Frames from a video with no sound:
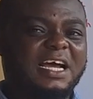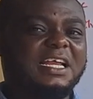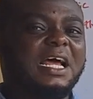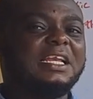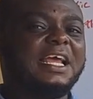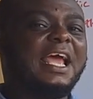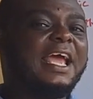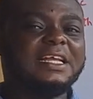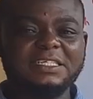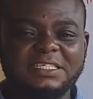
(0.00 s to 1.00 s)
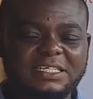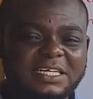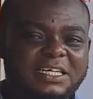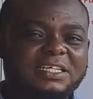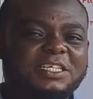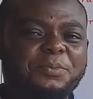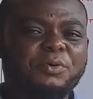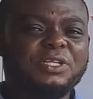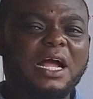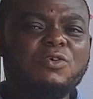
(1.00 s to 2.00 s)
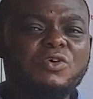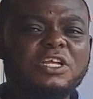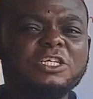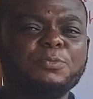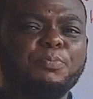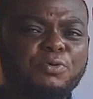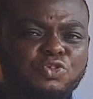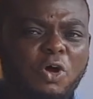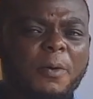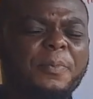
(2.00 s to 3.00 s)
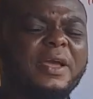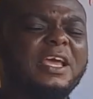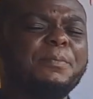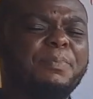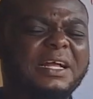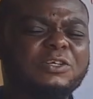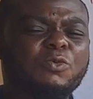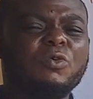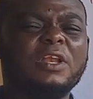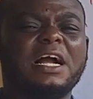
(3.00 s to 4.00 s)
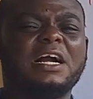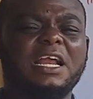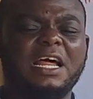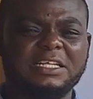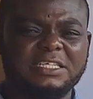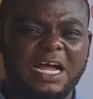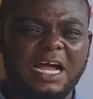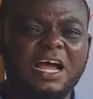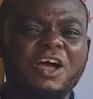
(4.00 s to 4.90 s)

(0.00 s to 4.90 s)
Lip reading: And at the end, the protagonist put up a particular character